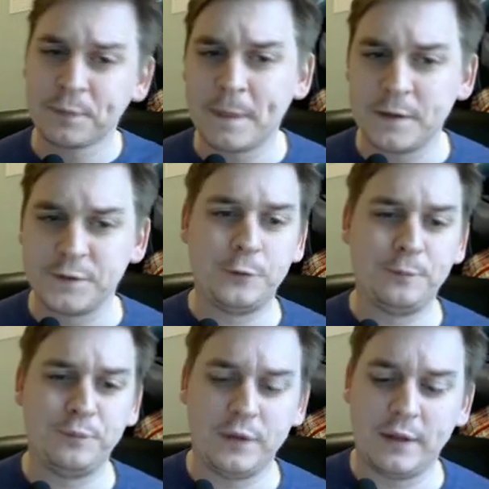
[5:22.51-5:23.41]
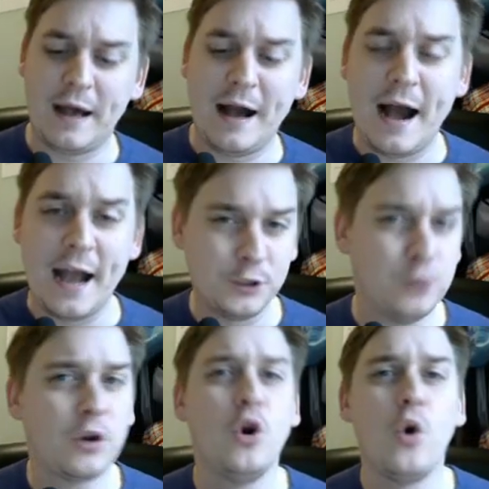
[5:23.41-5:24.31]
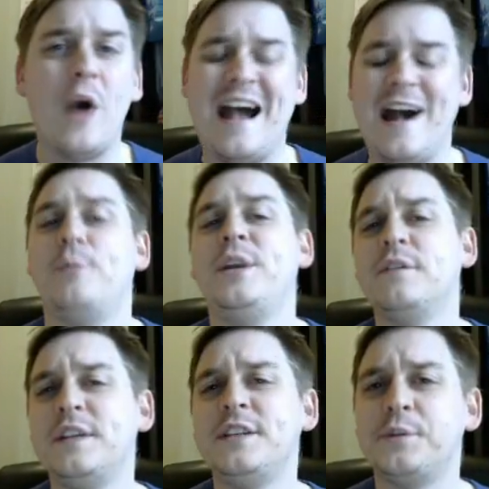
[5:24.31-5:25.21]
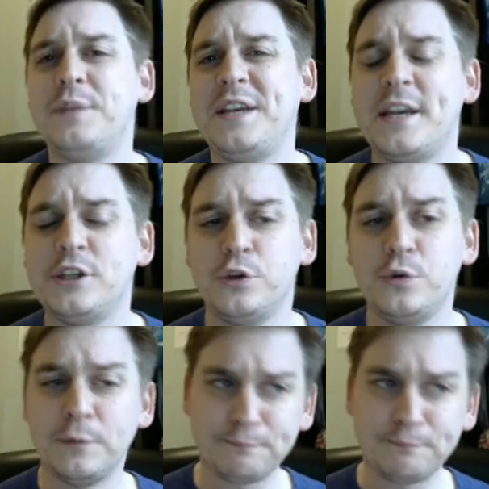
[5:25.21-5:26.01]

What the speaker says: So I do not know how many of these are being issued.